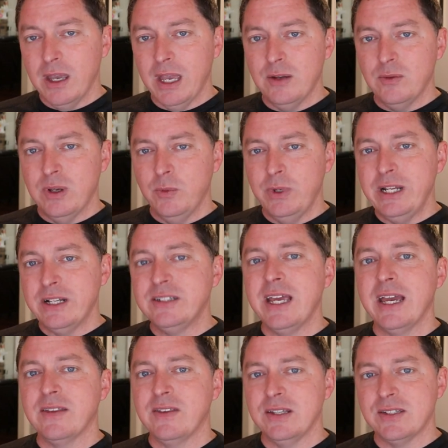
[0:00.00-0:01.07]
And we need to
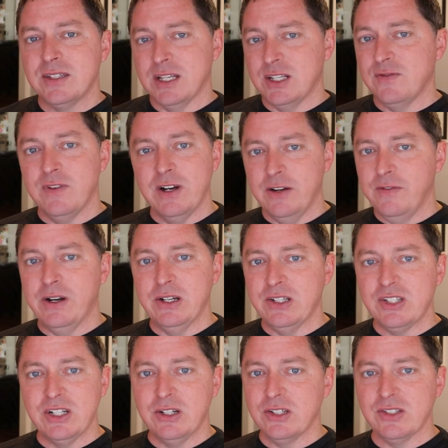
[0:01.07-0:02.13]
take these things very, very
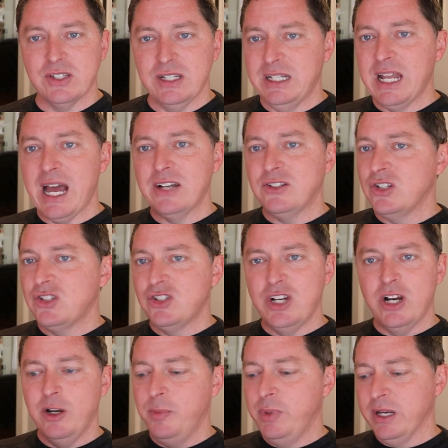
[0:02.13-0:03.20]
seriously and not just
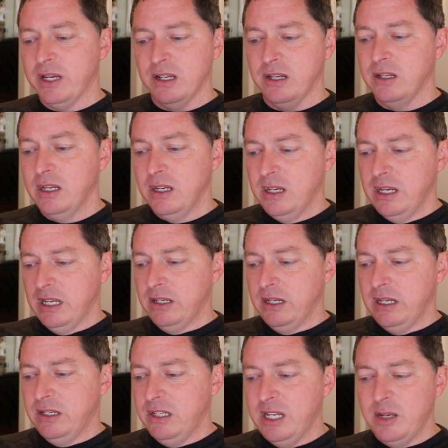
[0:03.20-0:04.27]
cherry pick and
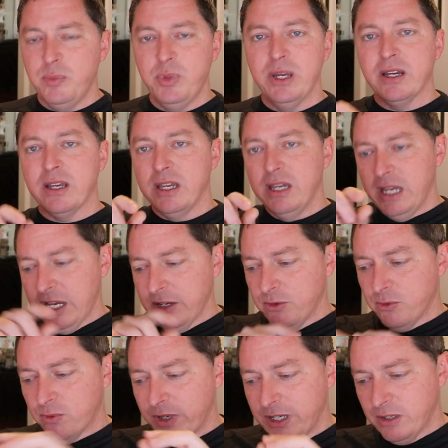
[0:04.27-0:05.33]
nitpick
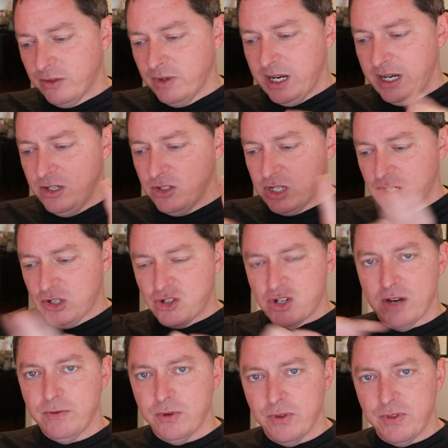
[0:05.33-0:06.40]
and rearrange and
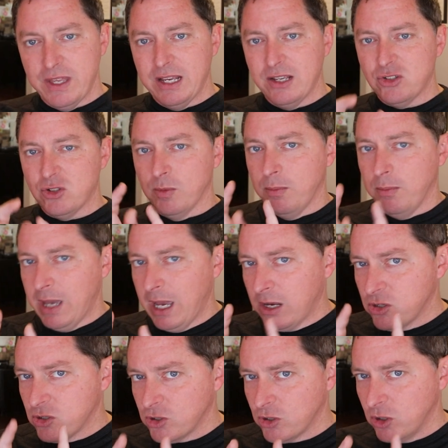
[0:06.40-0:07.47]
shuffle things to
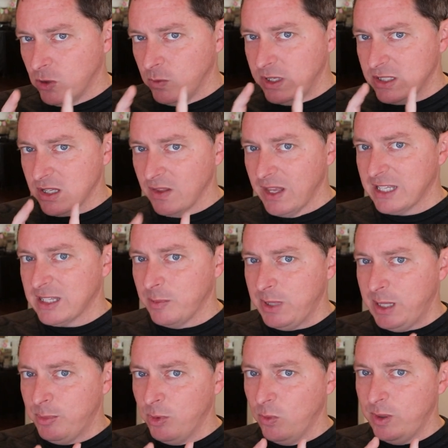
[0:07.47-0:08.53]
make sure we select the
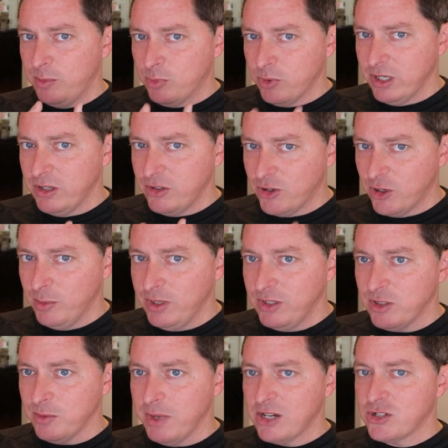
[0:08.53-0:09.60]
people we
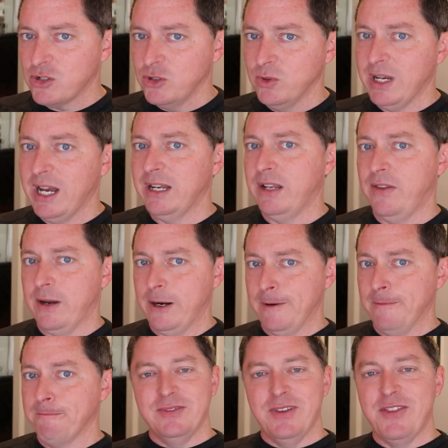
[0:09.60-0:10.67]
predetermined to make sure who got in there.
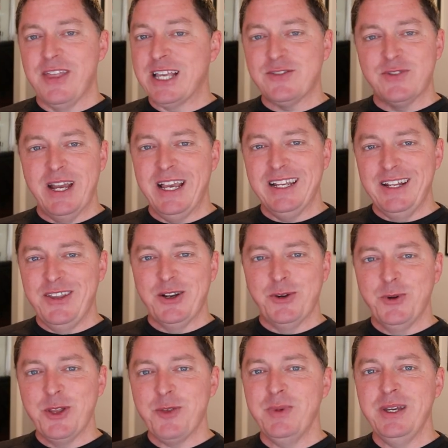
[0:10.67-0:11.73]
Thanks for hanging in there
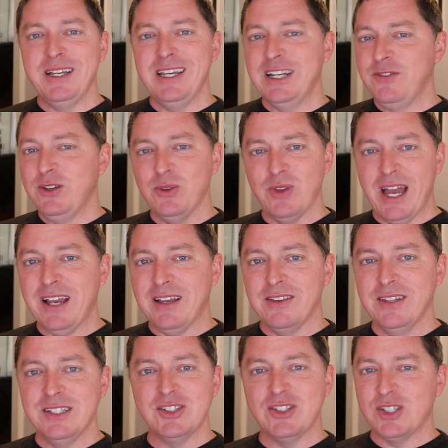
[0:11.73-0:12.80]
with me. Again, if you like
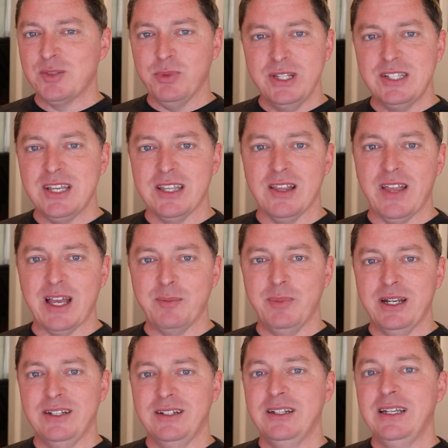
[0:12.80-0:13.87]
this, just please hit the like
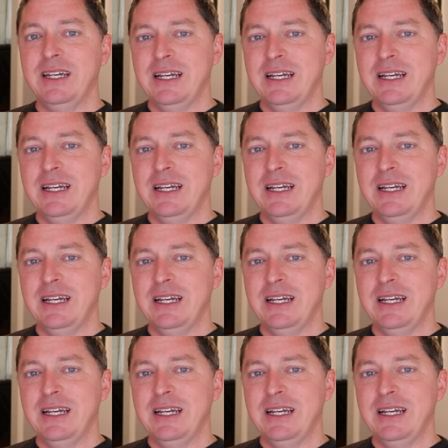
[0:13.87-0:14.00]
button